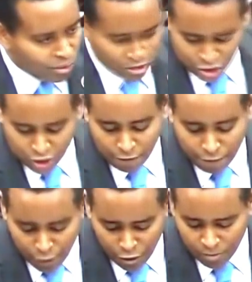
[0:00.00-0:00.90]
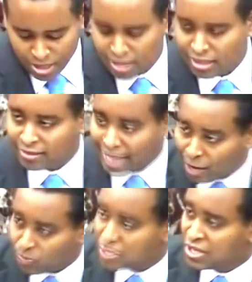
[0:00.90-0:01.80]
to confirm that that
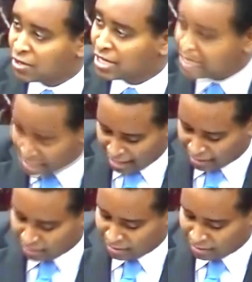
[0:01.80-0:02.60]
was their intent